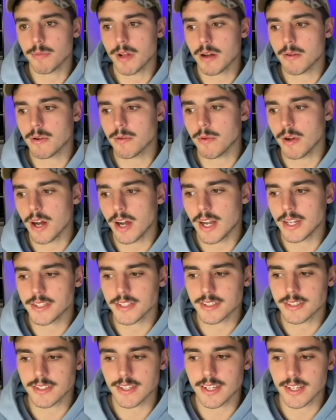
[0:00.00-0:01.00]
Blah blah blah. I
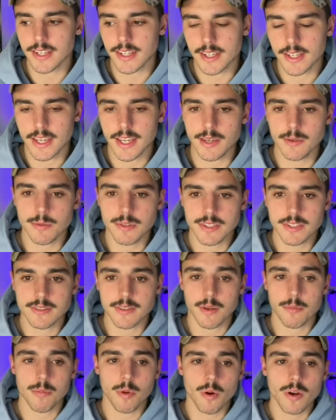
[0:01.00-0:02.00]
just think he was
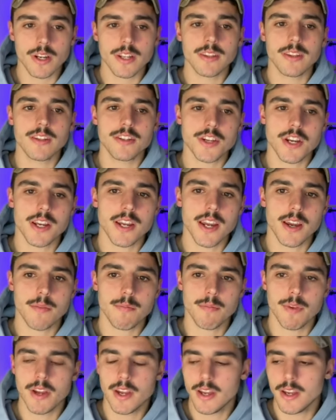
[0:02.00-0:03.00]
appointed the GM.